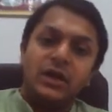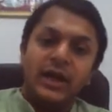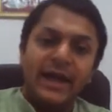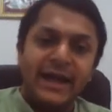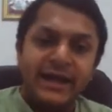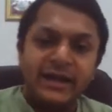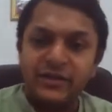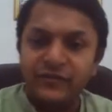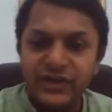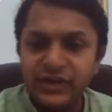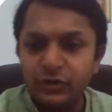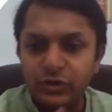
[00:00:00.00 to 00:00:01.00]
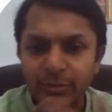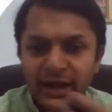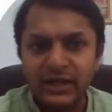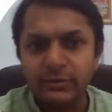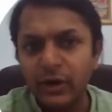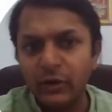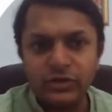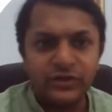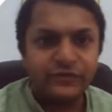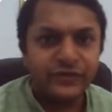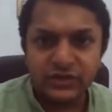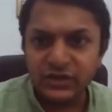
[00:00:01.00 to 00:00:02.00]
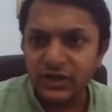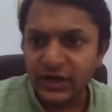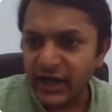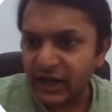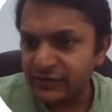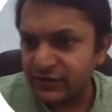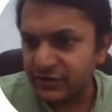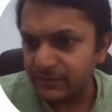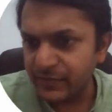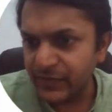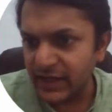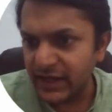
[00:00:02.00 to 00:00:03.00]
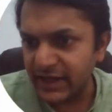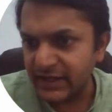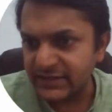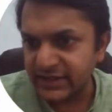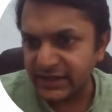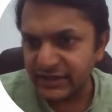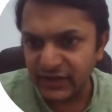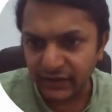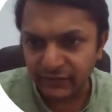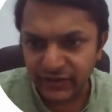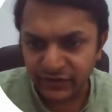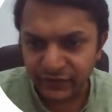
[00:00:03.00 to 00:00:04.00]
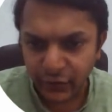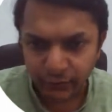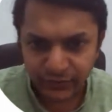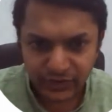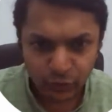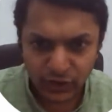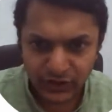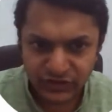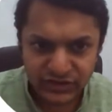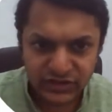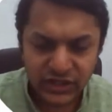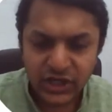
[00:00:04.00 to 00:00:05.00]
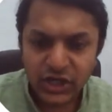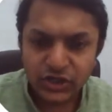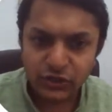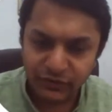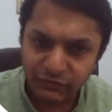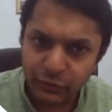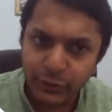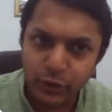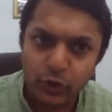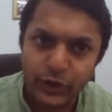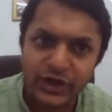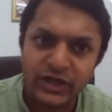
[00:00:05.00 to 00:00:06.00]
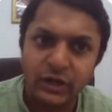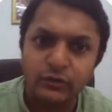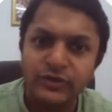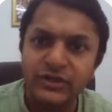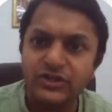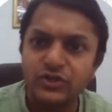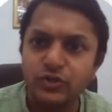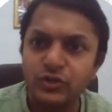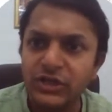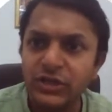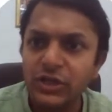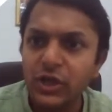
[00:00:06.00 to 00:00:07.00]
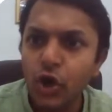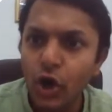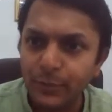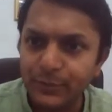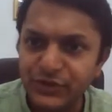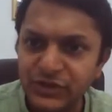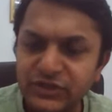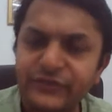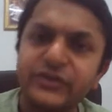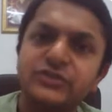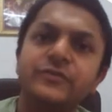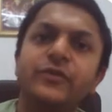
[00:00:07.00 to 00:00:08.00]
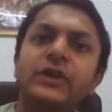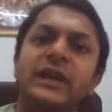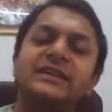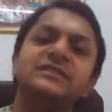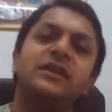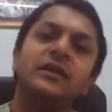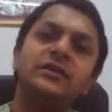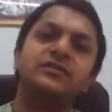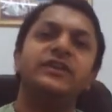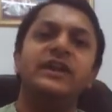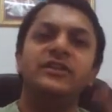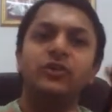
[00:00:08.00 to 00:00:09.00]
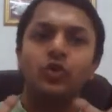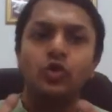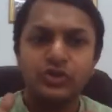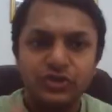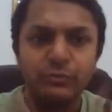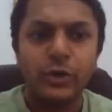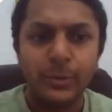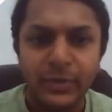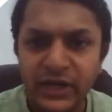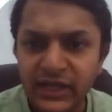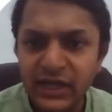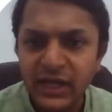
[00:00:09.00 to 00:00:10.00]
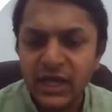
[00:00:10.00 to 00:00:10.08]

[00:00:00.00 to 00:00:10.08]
And we need to comment about the further graphs as it is evident from the question. So we would be going downwards to the options. First of all, let us understand the question properly.